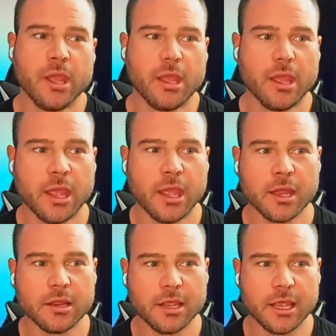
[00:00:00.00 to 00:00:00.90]

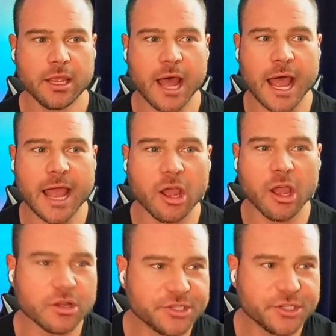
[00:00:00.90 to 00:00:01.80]
And I
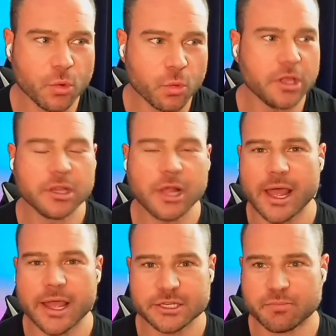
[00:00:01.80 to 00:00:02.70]
also
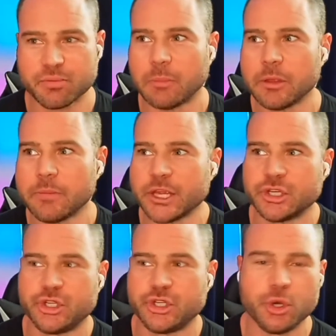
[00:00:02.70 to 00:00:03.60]
realized probably my
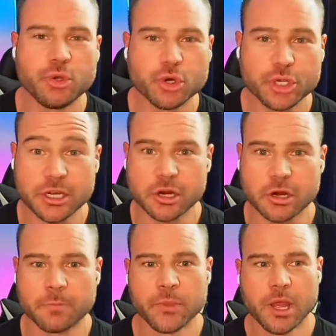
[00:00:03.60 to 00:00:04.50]
junior
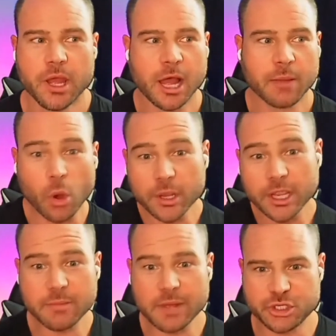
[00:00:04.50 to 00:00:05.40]
year, going
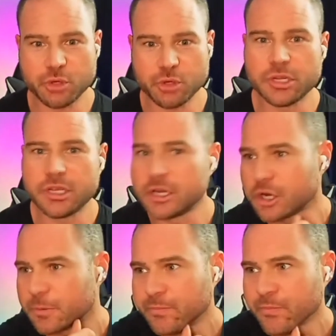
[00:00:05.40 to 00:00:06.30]
into my junior
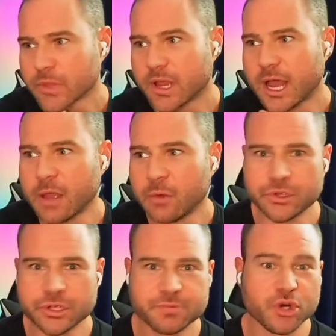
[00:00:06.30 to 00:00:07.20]
year, I
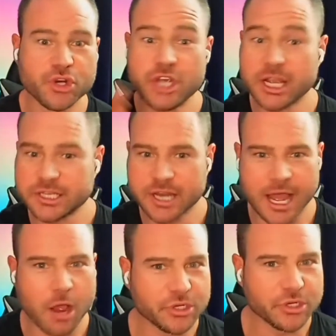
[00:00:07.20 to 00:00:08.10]
was projected high
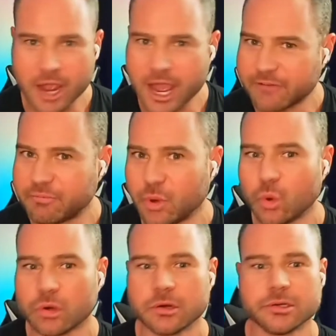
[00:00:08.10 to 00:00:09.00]
on the draft
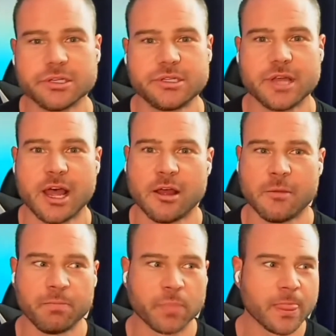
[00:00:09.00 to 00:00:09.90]
boards.
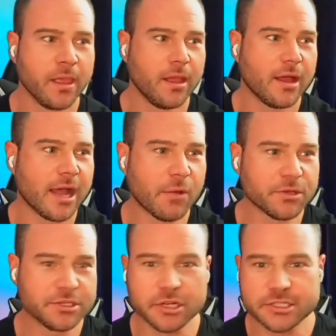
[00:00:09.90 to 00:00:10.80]
I
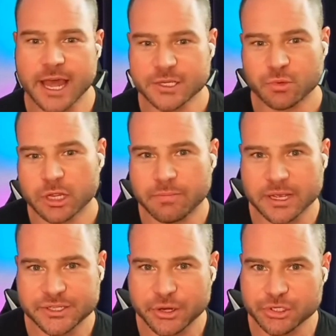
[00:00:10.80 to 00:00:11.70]
was looked at as one of the
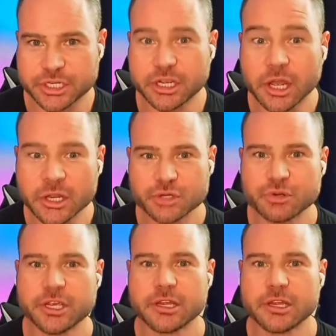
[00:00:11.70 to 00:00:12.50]
best centers in the country.